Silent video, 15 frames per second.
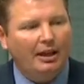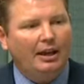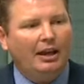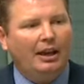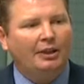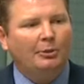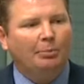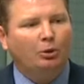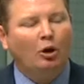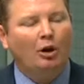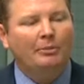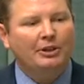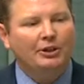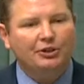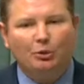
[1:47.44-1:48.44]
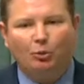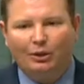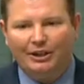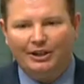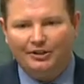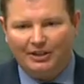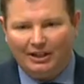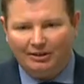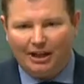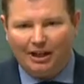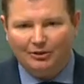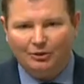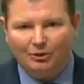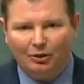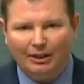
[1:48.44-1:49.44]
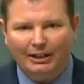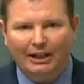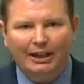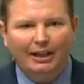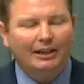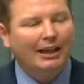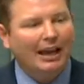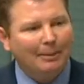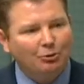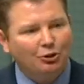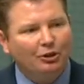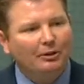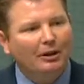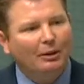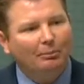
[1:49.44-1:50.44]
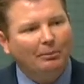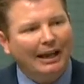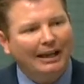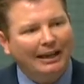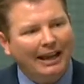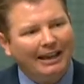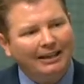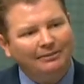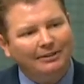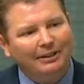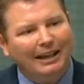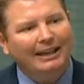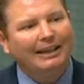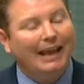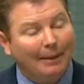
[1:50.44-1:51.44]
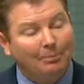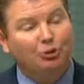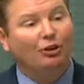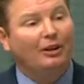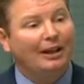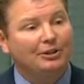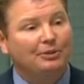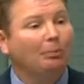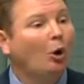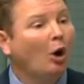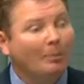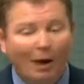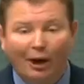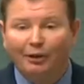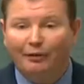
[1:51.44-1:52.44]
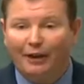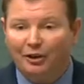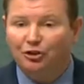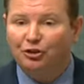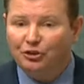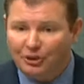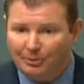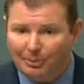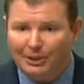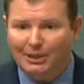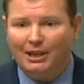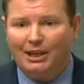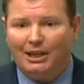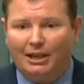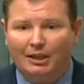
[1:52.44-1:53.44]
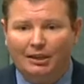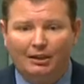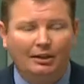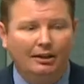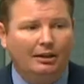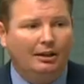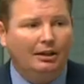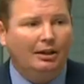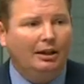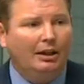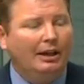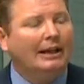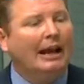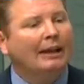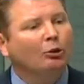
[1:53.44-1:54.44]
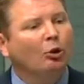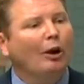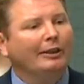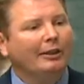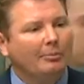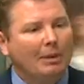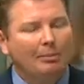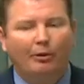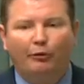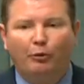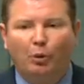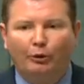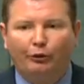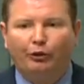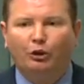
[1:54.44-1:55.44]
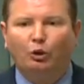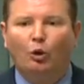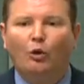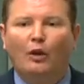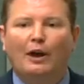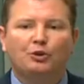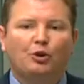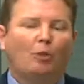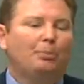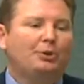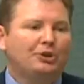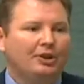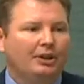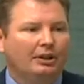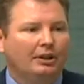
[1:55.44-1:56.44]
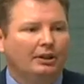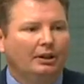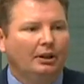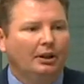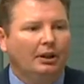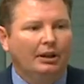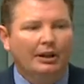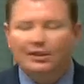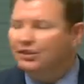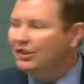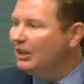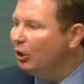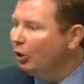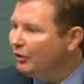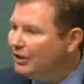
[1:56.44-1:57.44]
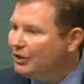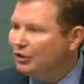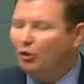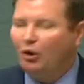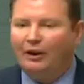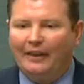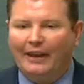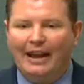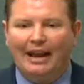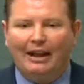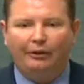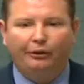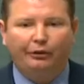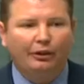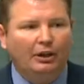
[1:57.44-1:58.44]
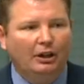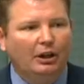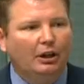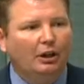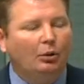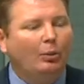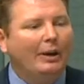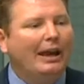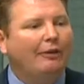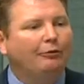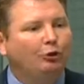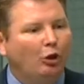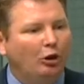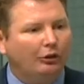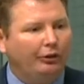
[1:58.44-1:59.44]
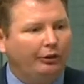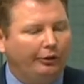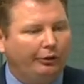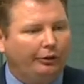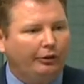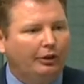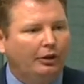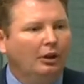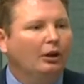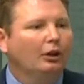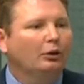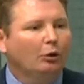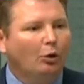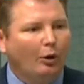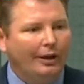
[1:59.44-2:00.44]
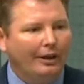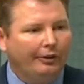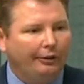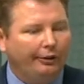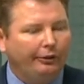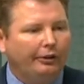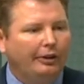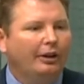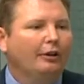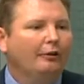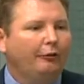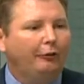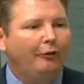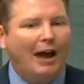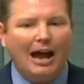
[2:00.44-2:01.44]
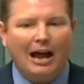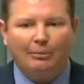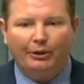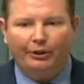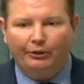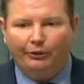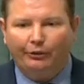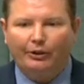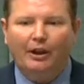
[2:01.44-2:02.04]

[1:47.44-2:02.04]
And the Prime Minister, what he said last night, captured and encapsulates my motivation to be here. And unlike the member for Watson and all those opposite, sitting on this side of the House, we have doctors, lawyers, farmers,